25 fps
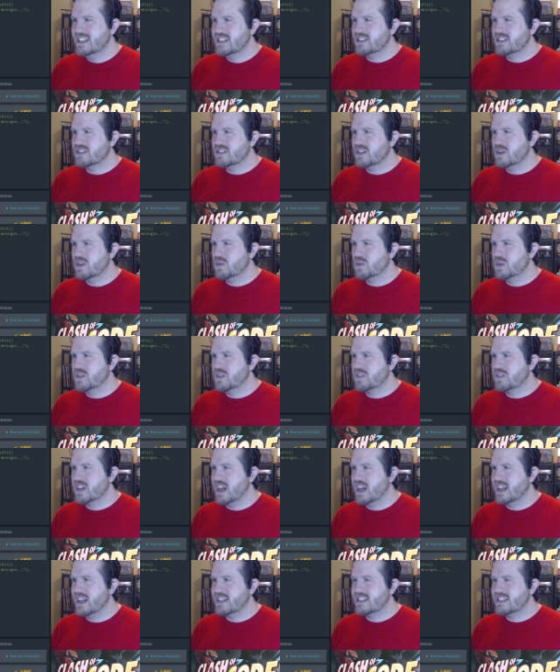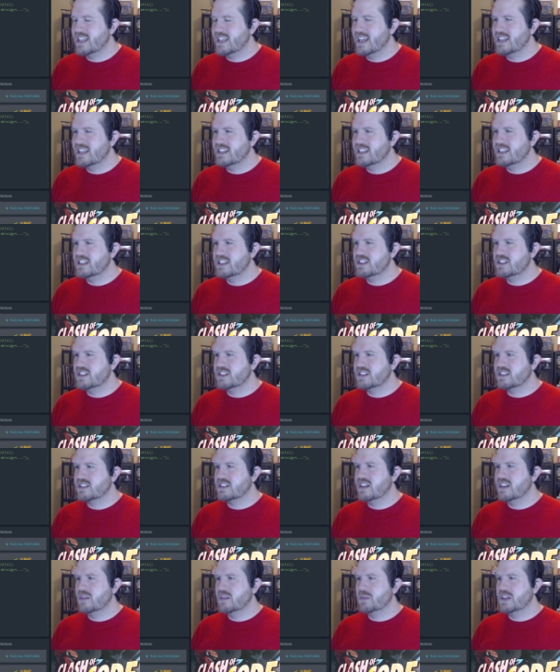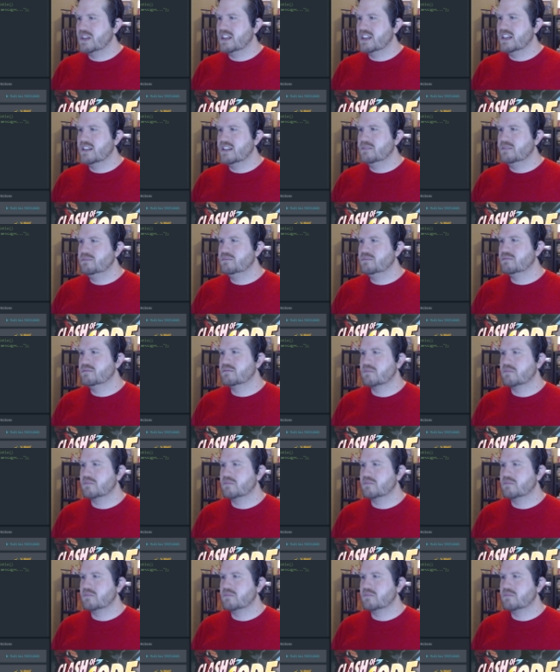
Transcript: So we've got 10 digits coming in.